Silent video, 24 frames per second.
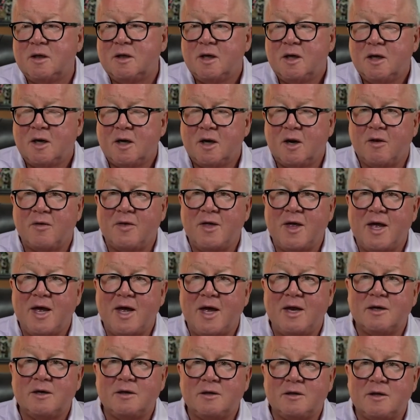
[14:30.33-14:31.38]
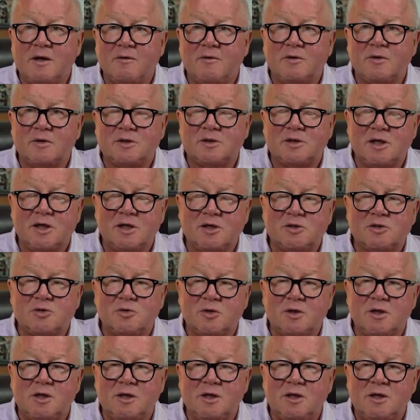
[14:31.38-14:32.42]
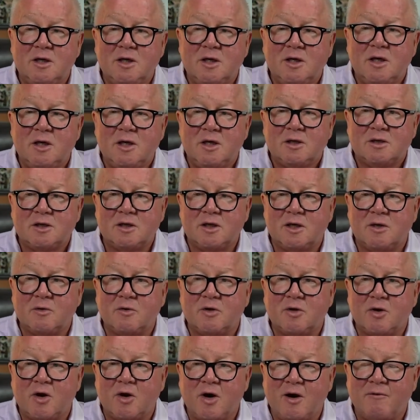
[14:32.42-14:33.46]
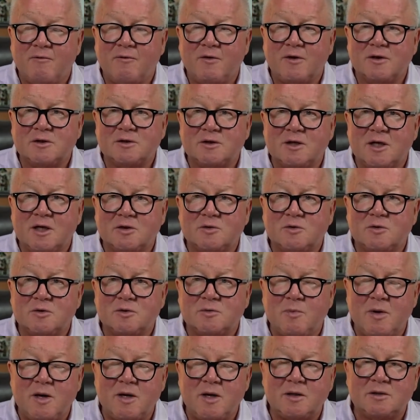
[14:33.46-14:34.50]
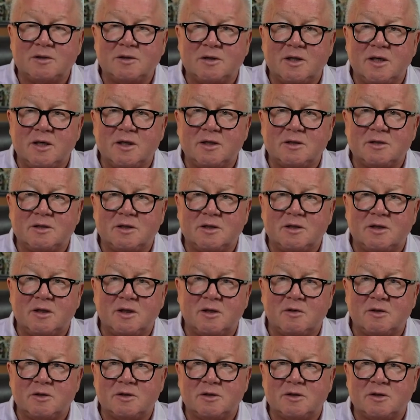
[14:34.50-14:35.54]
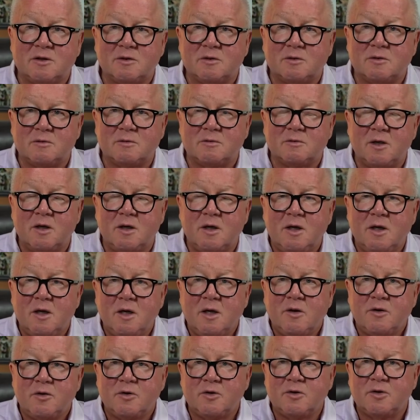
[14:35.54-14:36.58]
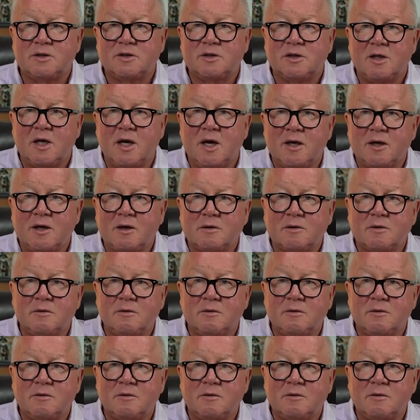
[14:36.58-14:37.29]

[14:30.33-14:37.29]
all that of the chastetree to get rid of their hot flash. And that's what monks did it to decrease their desire.